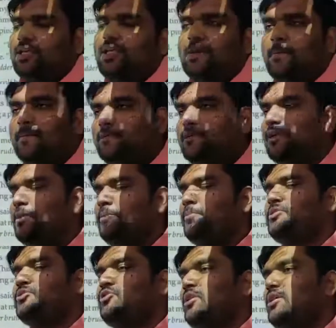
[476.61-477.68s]
He committed a
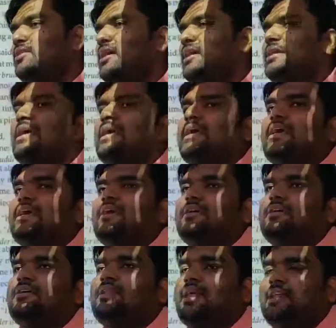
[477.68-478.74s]
mistake that
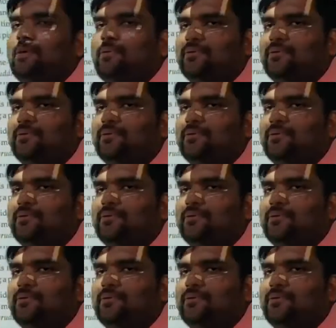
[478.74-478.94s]
in an